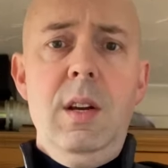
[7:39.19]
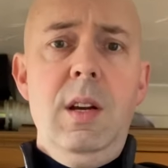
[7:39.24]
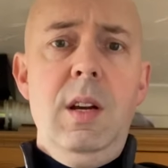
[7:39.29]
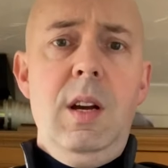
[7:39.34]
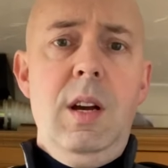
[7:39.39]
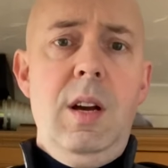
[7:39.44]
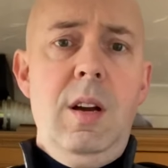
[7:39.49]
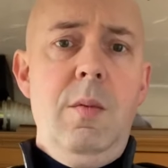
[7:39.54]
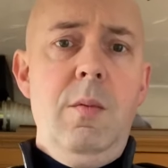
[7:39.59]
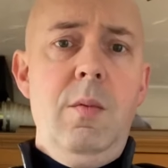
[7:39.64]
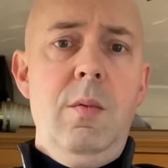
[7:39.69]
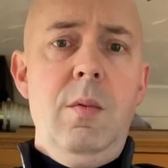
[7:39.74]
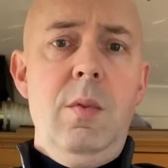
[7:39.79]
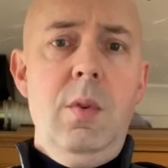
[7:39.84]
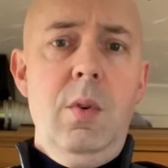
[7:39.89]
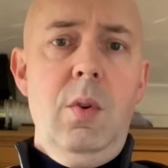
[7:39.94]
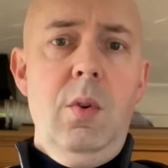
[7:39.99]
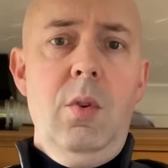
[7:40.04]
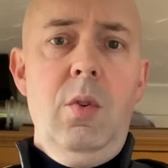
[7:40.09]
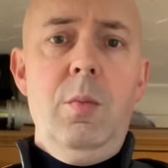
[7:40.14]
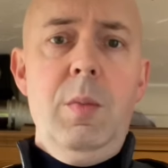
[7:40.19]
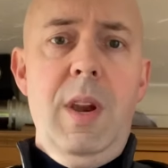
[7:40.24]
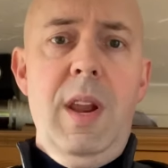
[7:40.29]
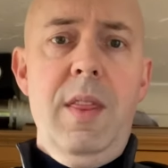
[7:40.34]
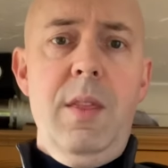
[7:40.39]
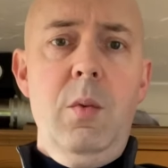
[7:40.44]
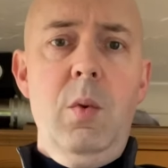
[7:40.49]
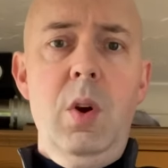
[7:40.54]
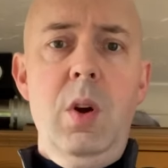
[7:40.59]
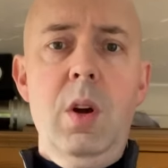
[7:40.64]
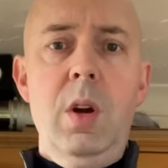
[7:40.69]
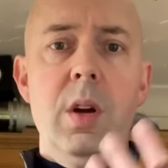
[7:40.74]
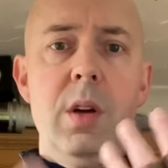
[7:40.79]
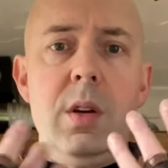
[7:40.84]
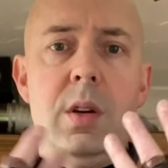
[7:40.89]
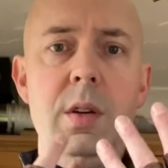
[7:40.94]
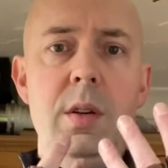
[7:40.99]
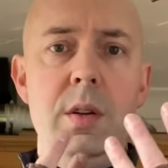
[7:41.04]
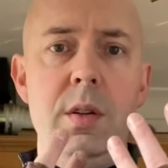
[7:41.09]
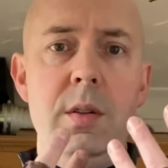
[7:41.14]
All my leather work,
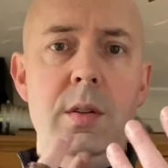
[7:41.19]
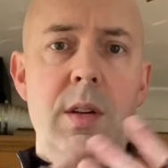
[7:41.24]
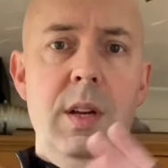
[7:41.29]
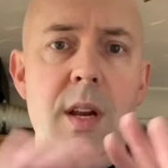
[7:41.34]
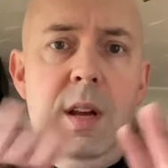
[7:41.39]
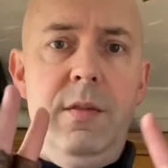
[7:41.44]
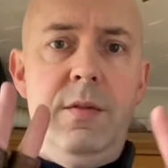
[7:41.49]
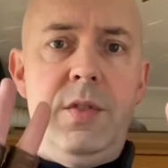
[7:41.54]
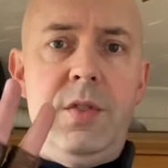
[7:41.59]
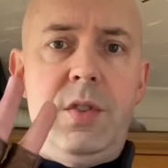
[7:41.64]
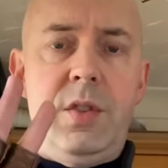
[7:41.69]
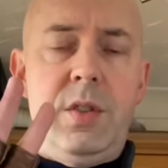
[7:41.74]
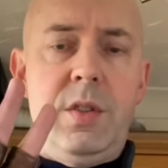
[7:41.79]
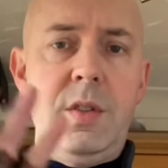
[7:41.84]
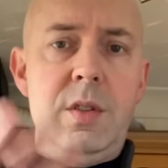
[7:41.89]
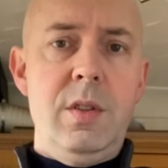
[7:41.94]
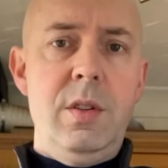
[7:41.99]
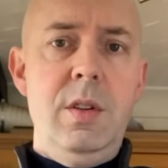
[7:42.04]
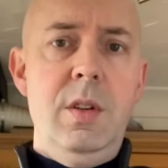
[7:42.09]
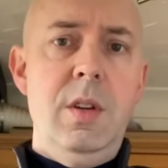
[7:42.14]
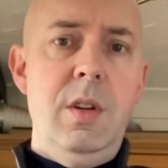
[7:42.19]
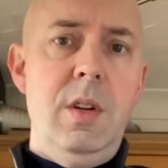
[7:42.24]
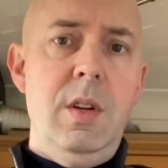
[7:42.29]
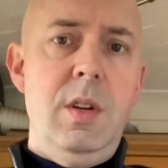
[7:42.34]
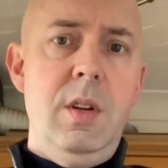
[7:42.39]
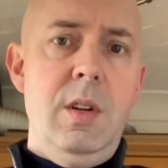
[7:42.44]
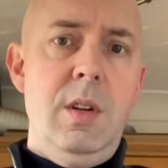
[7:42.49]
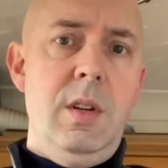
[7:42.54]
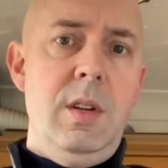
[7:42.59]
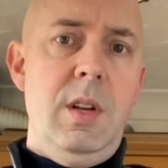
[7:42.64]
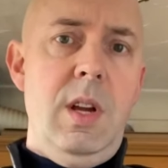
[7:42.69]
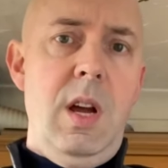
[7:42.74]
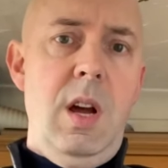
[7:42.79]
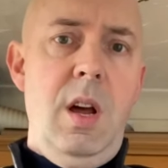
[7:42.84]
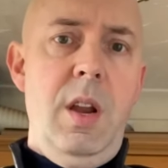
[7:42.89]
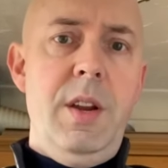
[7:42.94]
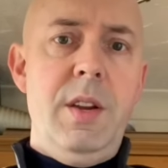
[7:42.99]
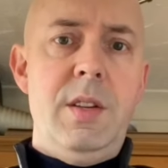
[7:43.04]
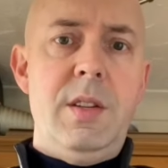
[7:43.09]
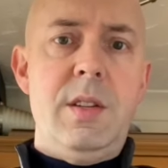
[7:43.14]
gloves,
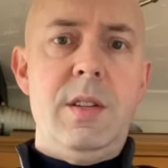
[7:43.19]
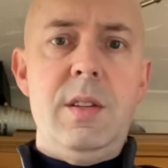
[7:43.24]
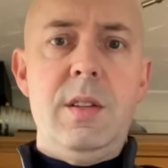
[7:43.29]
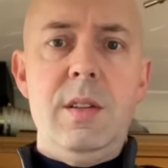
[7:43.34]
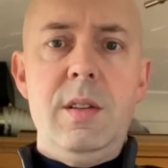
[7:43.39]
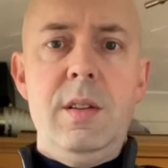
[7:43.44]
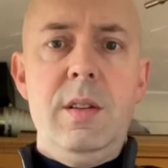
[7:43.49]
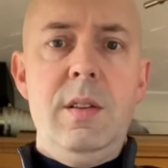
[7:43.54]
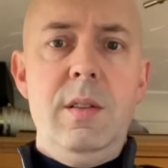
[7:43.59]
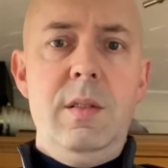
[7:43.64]
harness,